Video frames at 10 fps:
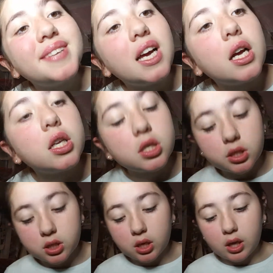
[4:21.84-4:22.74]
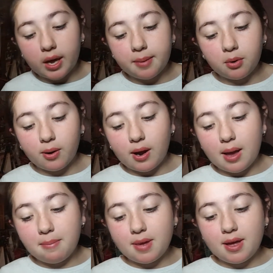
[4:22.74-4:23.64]
and Lime
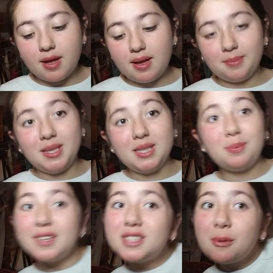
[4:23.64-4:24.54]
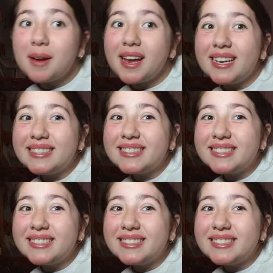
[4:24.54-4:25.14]
Crime, please sponsor me.